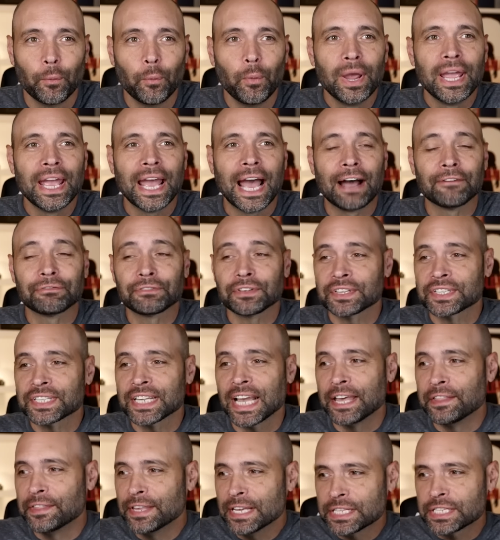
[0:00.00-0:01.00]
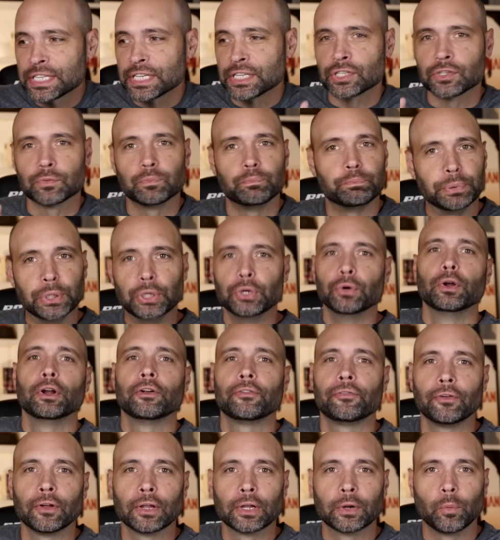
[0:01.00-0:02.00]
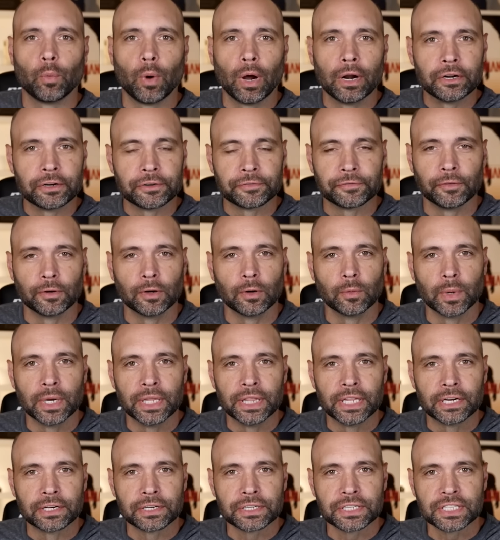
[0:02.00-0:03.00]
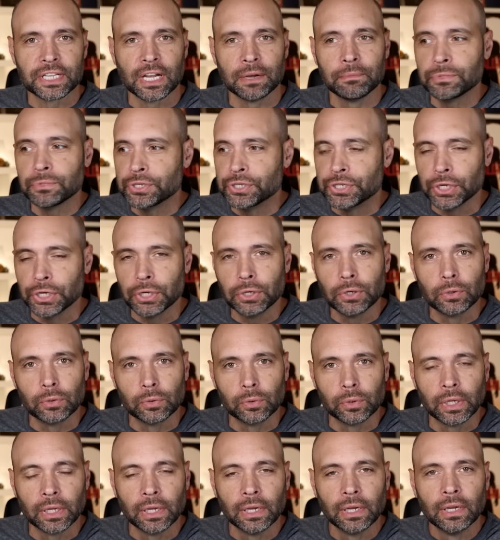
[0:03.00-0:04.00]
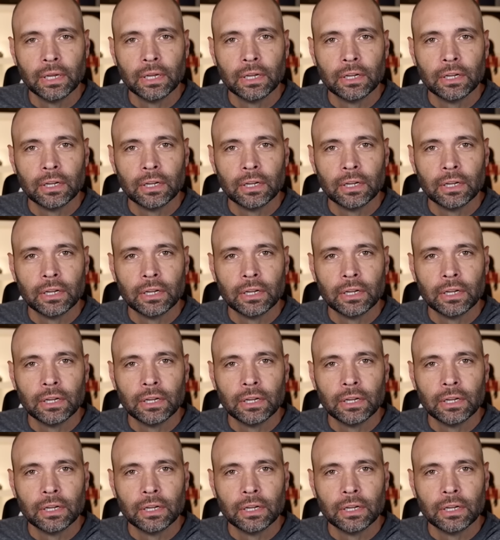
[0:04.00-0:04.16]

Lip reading: we have to say this is beautiful and wonderful when there's some dude